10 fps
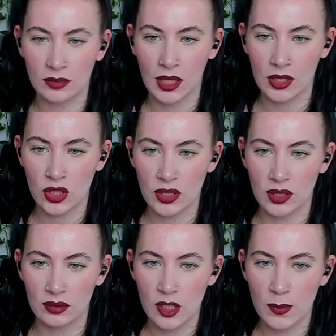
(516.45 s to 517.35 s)

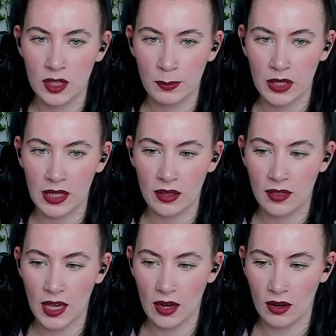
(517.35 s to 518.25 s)
Actually, let's put the plant
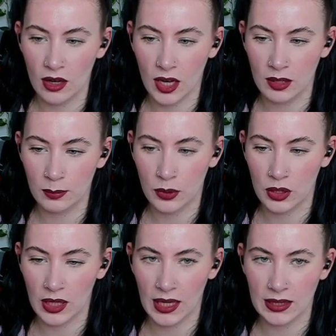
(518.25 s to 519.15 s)
there and
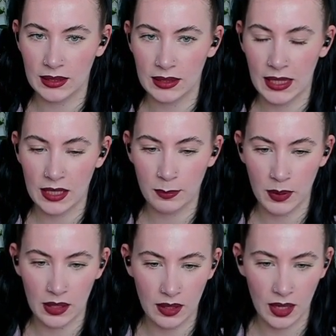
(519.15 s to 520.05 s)
put a lamp
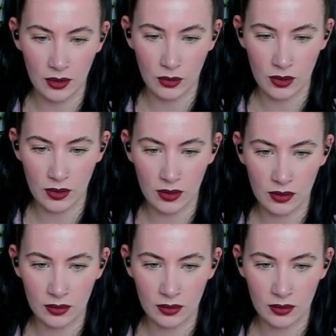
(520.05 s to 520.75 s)
in that corner.